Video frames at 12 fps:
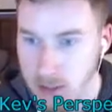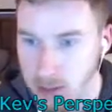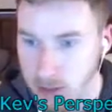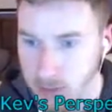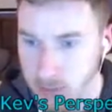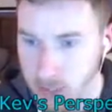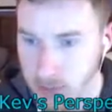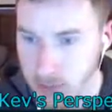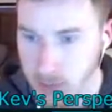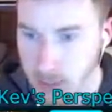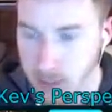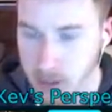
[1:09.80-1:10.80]
you know, may,
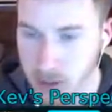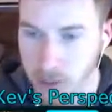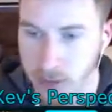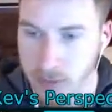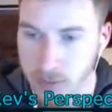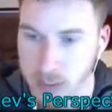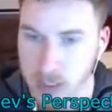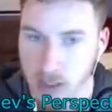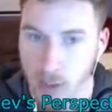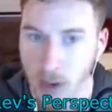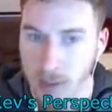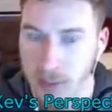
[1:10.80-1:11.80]
maybe you'll be able to
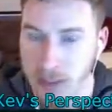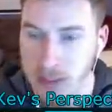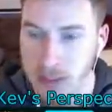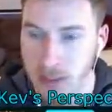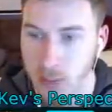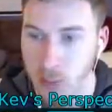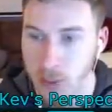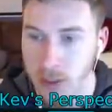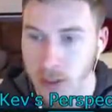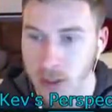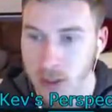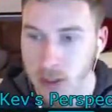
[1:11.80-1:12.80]
get the weapon at some
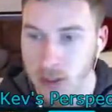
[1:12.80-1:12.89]
point.